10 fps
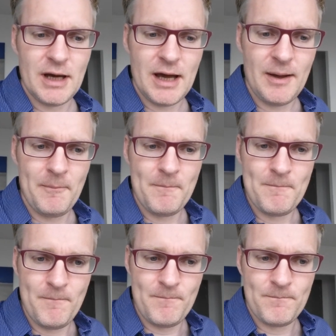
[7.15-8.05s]

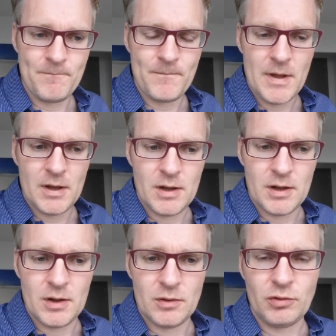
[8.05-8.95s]
Um,
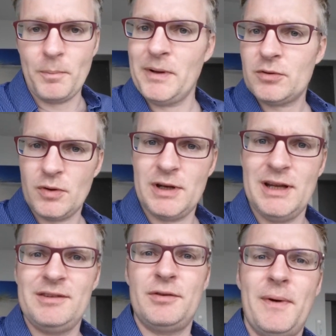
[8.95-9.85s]
so
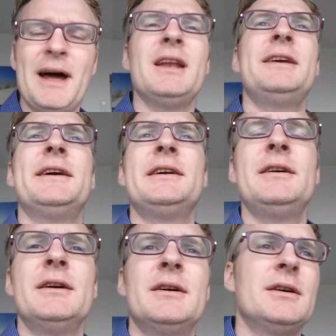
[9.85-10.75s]
Bitcoin is
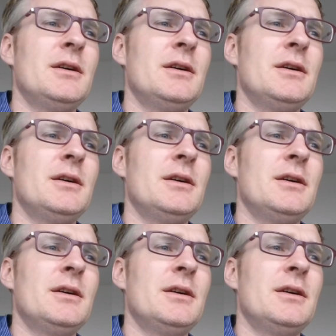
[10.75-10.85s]
rallying.